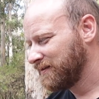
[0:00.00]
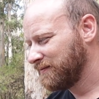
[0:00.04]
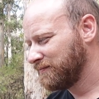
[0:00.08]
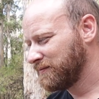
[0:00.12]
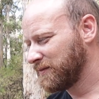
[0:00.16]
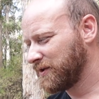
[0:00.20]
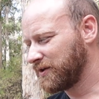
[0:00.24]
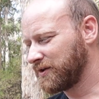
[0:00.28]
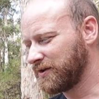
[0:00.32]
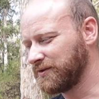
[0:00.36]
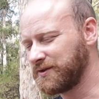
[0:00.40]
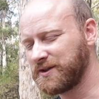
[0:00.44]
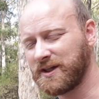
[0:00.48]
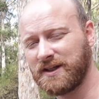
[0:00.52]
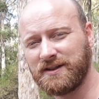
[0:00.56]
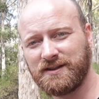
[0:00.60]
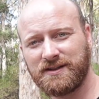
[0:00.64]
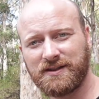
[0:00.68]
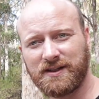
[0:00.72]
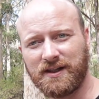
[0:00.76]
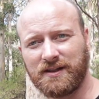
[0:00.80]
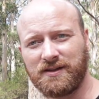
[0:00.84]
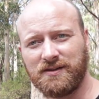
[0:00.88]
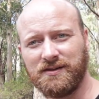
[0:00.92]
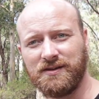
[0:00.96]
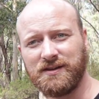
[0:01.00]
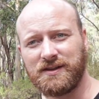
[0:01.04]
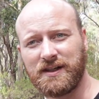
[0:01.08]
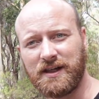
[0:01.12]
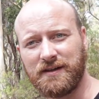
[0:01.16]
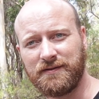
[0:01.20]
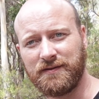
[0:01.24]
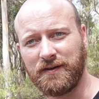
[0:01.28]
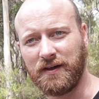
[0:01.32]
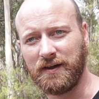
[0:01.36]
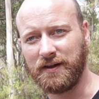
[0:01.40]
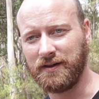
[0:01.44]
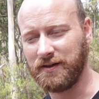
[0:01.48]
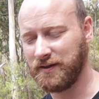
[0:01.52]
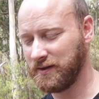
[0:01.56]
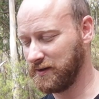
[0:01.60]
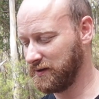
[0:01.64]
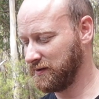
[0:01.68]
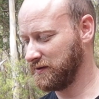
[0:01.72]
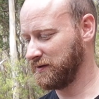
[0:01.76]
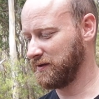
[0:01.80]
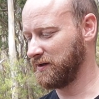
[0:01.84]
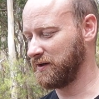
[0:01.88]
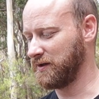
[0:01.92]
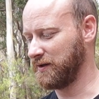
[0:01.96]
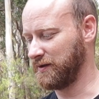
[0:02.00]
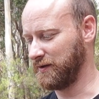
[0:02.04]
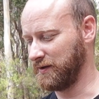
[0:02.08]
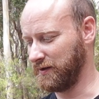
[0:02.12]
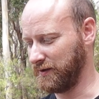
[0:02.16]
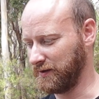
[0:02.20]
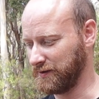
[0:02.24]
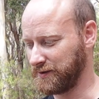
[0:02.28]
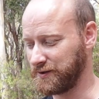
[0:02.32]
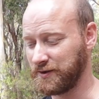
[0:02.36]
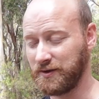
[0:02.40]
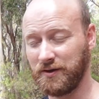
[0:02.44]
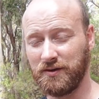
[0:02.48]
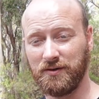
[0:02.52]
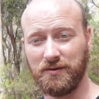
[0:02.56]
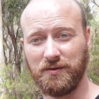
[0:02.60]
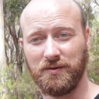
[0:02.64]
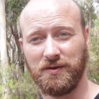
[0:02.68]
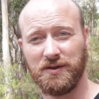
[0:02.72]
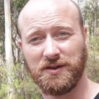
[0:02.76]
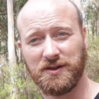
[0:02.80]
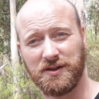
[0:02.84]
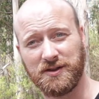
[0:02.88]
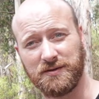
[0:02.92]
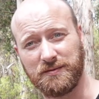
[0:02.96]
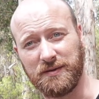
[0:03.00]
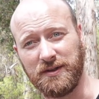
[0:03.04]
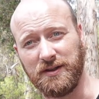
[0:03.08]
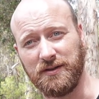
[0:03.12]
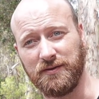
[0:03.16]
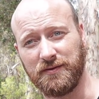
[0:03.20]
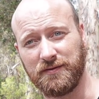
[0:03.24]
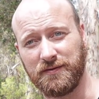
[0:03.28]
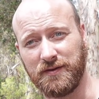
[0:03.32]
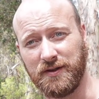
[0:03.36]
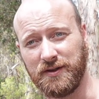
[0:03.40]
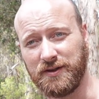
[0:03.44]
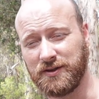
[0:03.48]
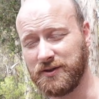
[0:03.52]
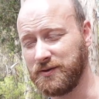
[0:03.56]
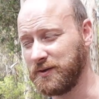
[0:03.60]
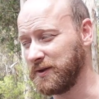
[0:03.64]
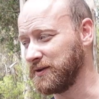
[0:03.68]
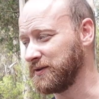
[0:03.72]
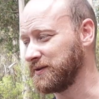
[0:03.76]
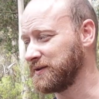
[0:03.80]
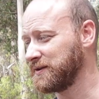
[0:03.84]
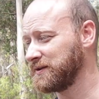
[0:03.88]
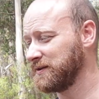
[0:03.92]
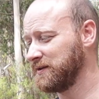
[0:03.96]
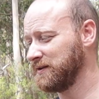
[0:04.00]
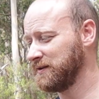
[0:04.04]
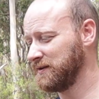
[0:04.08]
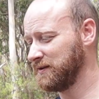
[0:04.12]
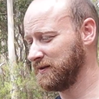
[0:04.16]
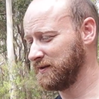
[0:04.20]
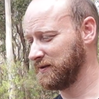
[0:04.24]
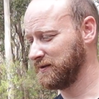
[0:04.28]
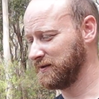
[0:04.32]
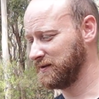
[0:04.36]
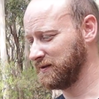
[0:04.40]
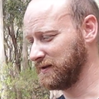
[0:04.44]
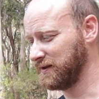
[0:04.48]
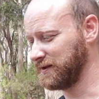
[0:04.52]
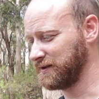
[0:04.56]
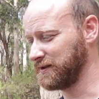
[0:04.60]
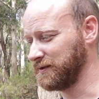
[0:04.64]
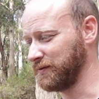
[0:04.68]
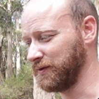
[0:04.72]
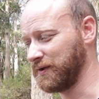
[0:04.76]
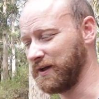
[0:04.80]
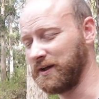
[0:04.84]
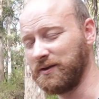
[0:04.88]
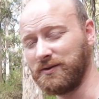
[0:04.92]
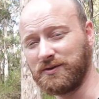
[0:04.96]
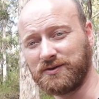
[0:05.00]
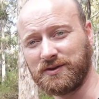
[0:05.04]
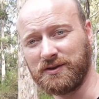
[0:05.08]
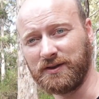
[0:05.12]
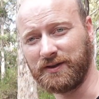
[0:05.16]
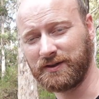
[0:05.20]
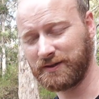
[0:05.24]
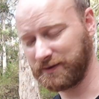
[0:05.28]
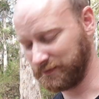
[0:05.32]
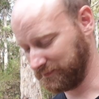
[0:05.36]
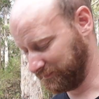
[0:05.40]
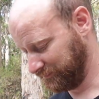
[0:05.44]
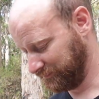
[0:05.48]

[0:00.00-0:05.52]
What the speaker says: Might go 10 seconds, f8, ISO speed of 3200. Let's see what that looks like.